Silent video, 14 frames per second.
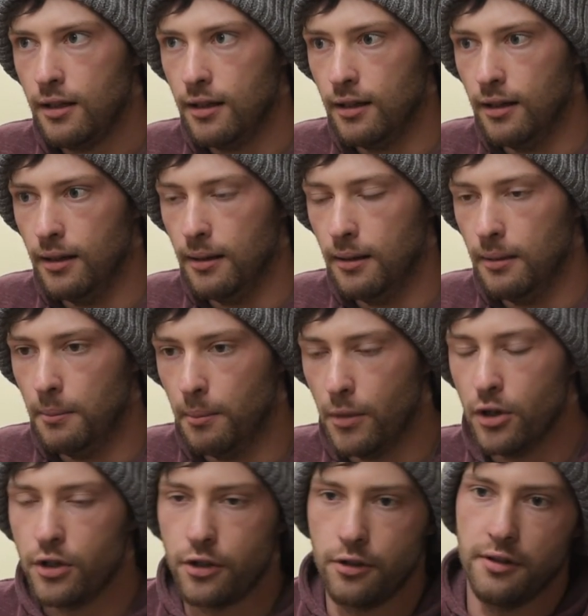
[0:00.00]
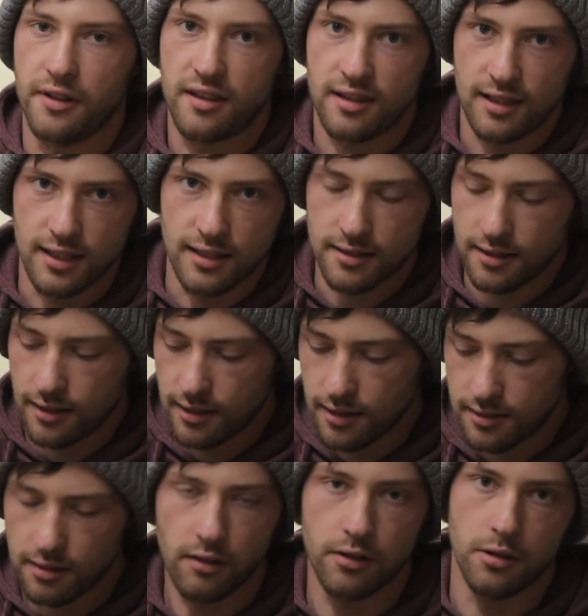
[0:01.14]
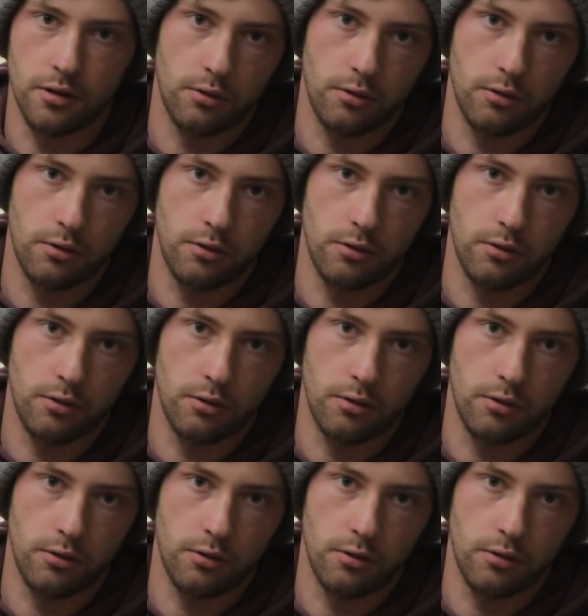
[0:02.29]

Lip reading: modern things in this are the